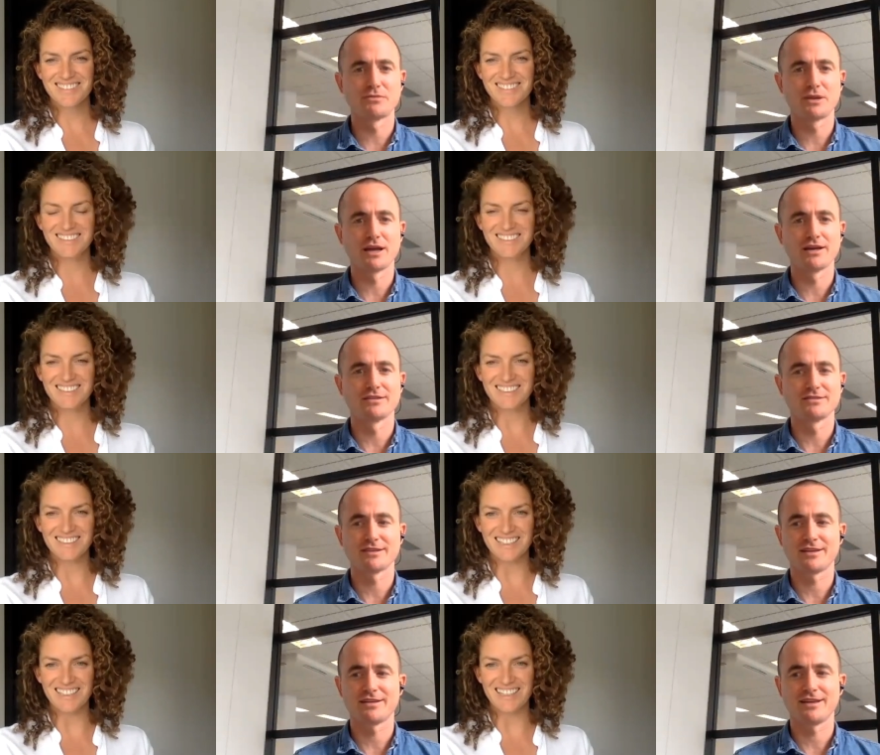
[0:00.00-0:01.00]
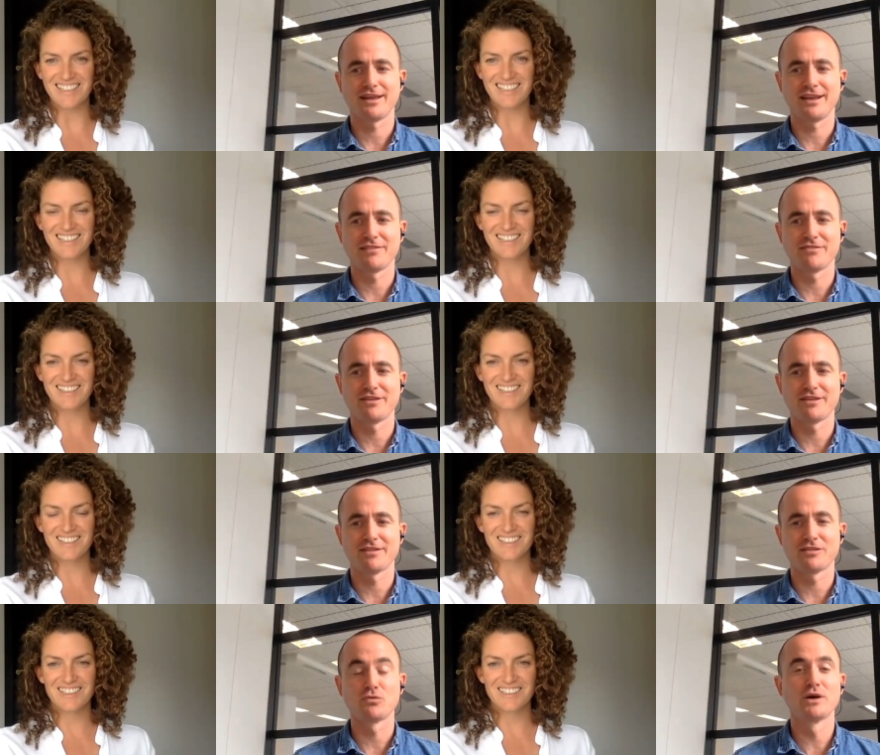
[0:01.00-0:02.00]
Speaker 1: place and, and if the
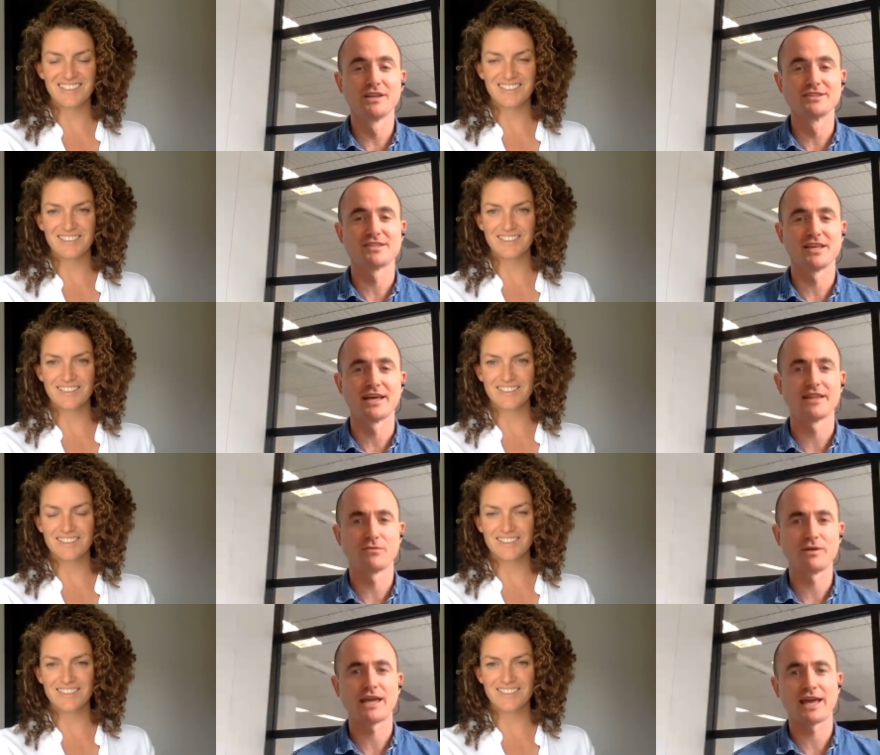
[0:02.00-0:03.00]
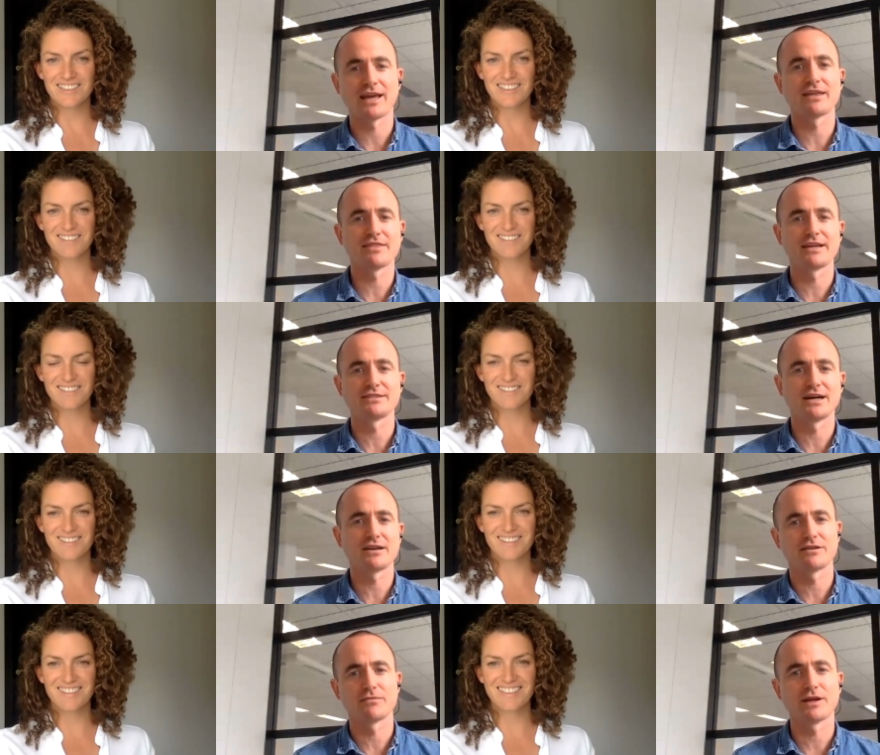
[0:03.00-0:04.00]
the will is there then we can get that
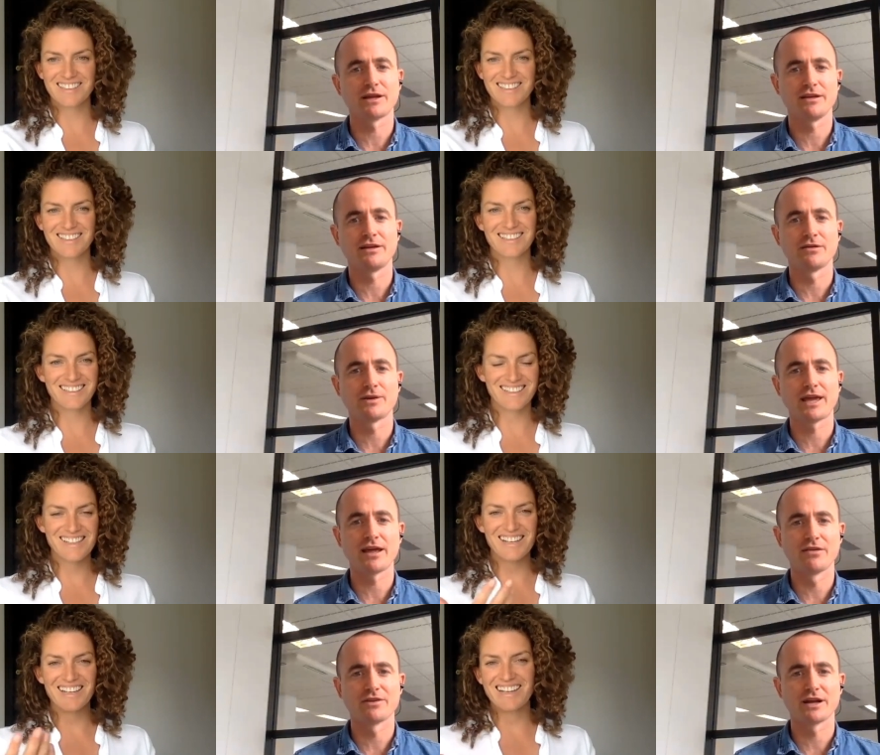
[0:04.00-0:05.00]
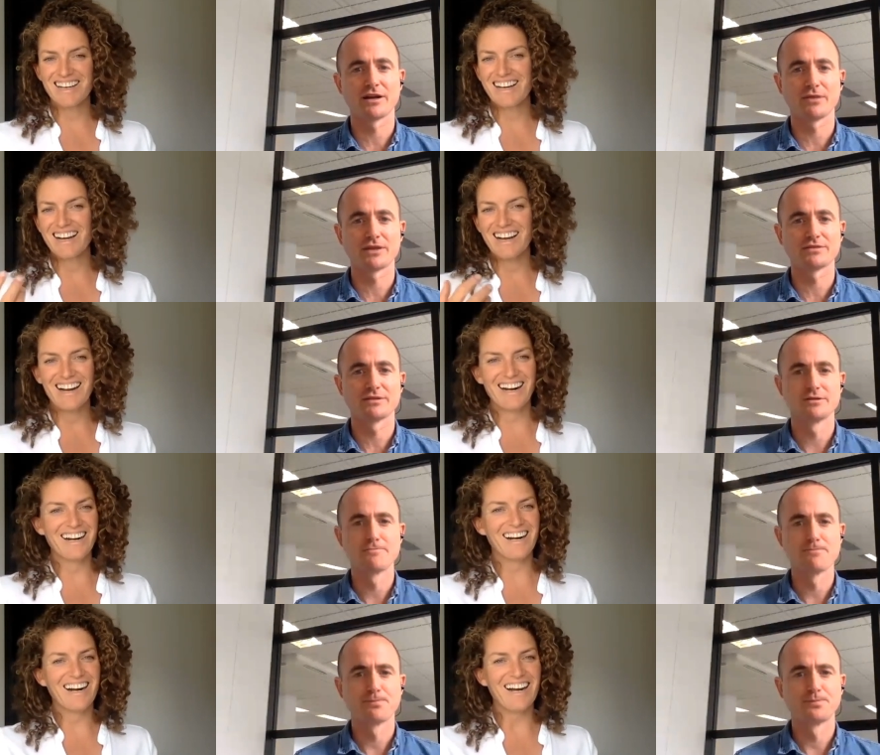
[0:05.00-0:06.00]
data and we you know we can overcome this
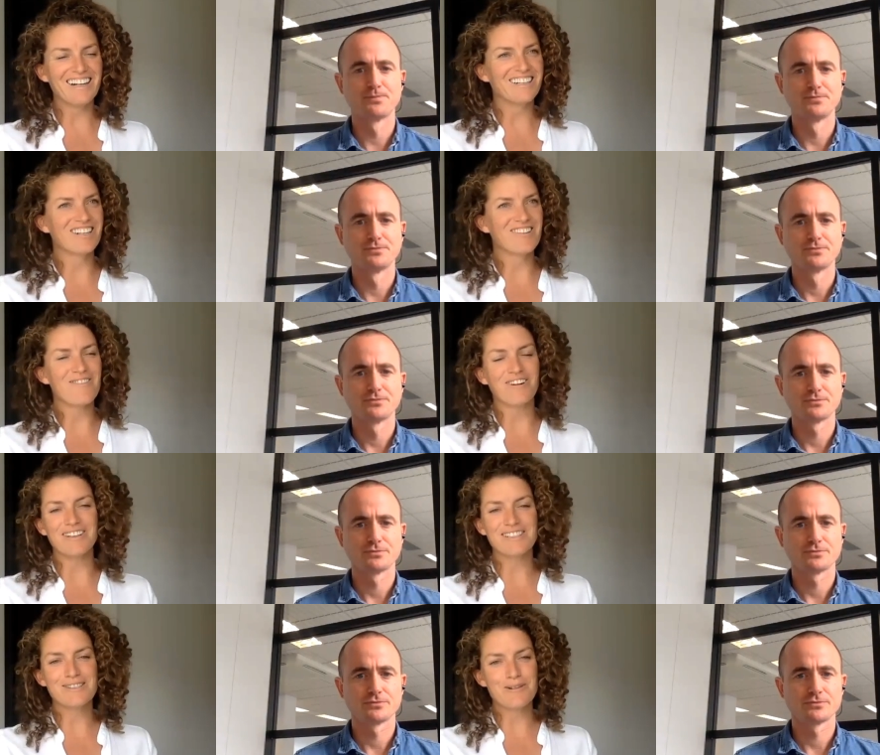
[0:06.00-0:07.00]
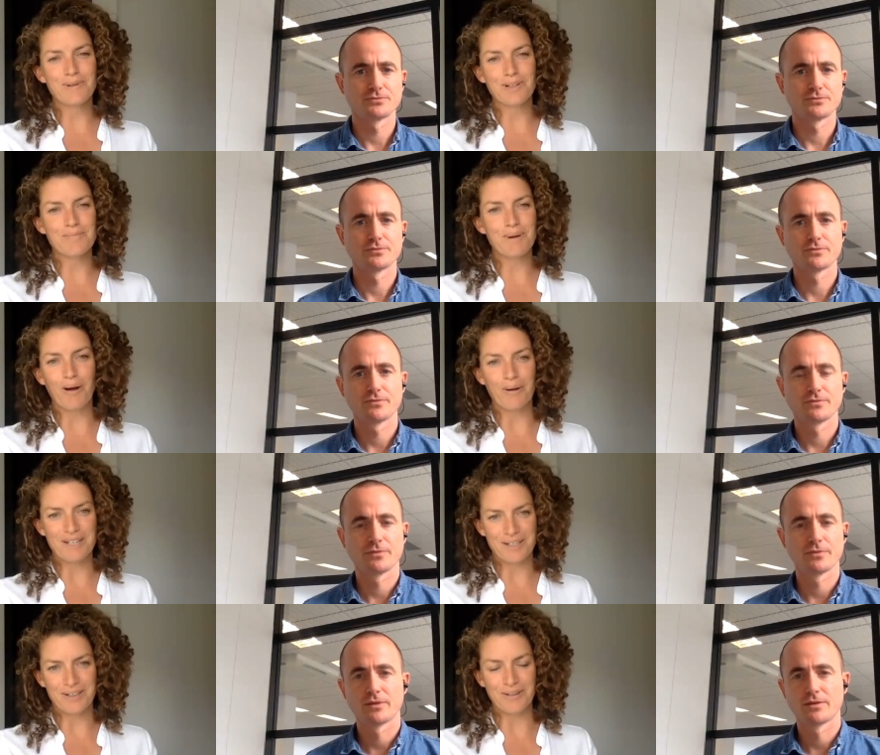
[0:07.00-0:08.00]
Speaker 2: and you know what it's almost
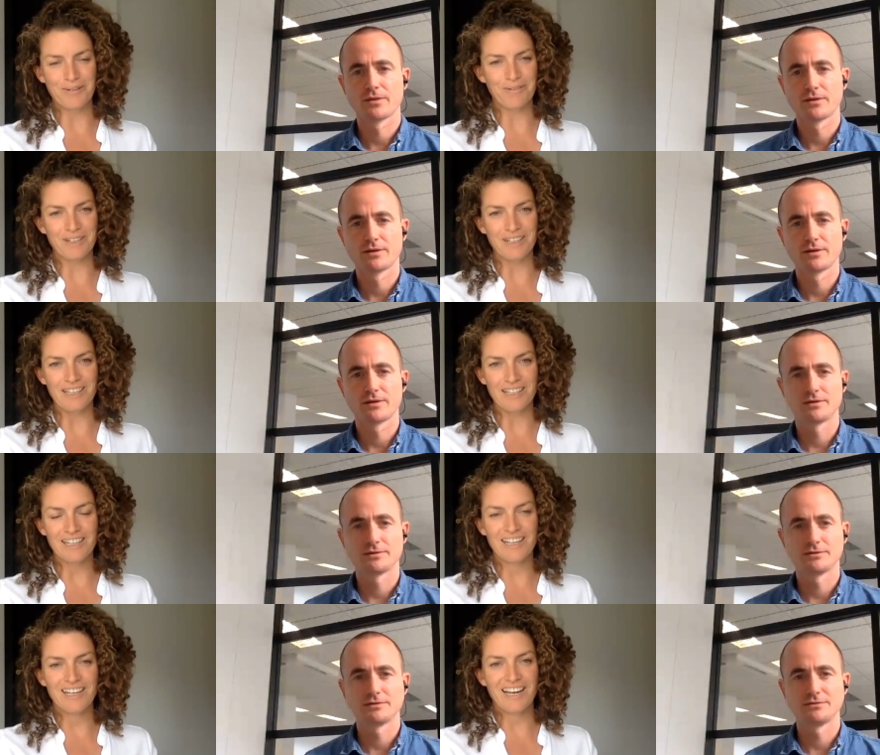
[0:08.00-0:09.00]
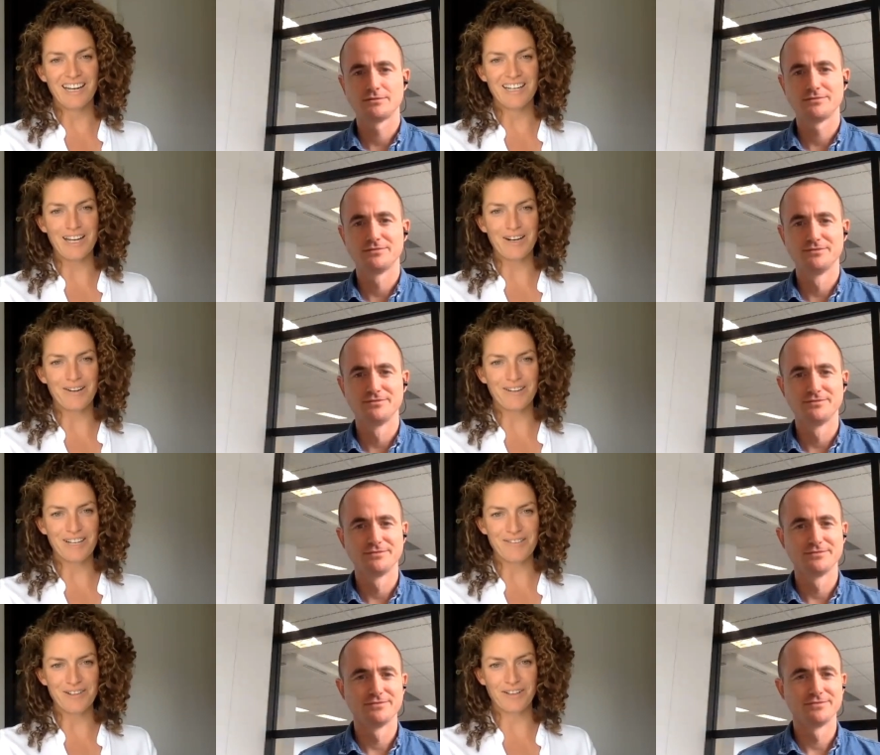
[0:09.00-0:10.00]
poetical really and that
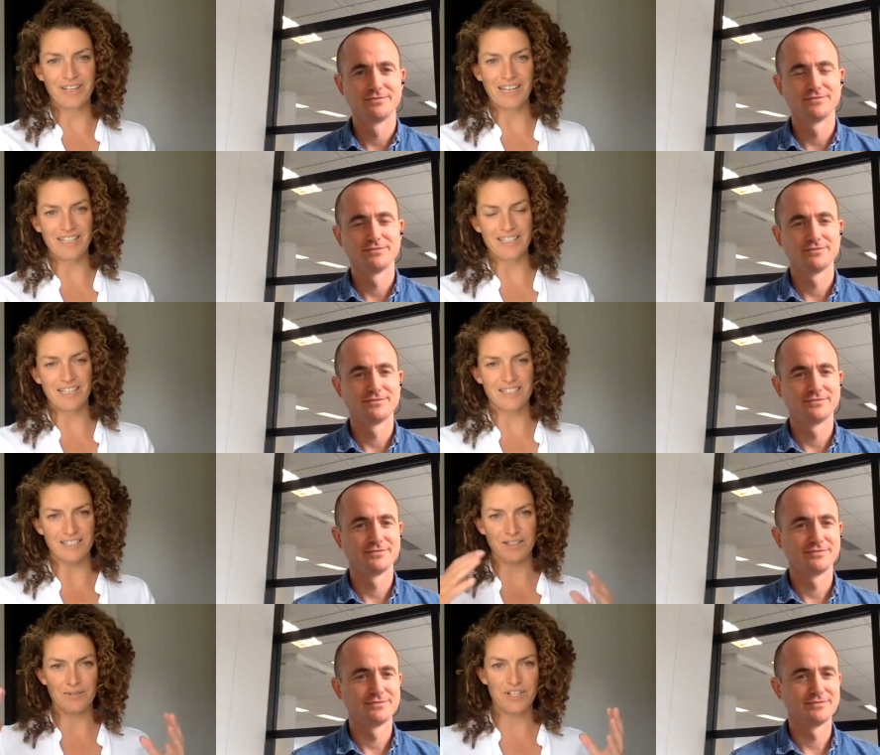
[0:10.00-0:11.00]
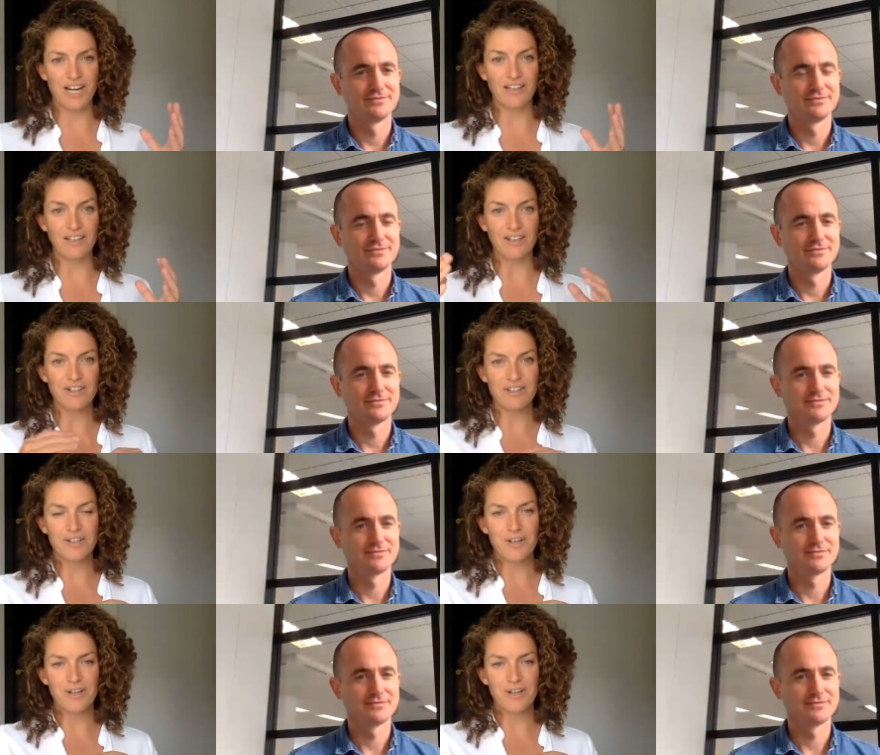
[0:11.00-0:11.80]
if you look at it as a, as a challenge